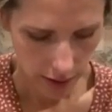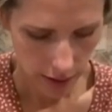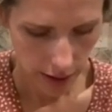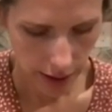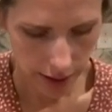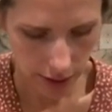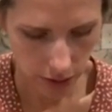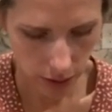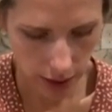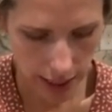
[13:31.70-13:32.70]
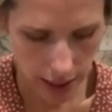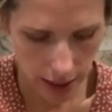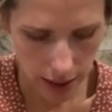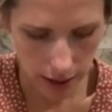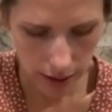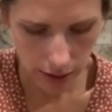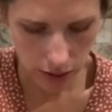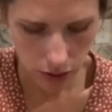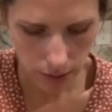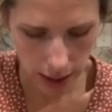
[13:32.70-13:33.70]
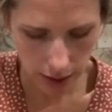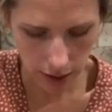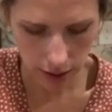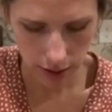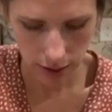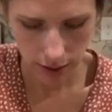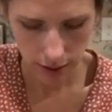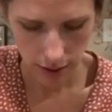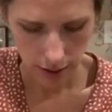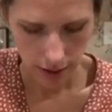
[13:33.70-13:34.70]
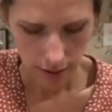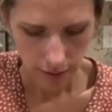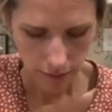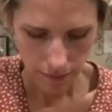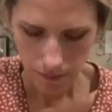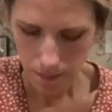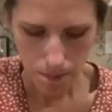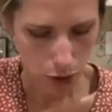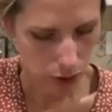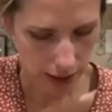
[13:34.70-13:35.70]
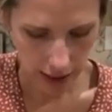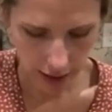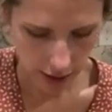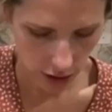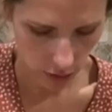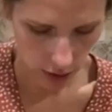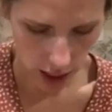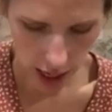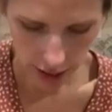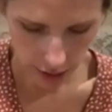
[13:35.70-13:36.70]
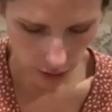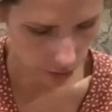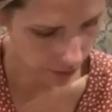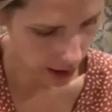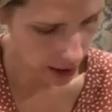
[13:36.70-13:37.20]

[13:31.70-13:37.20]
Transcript: The kids don't like these so much. Most kids do not go for the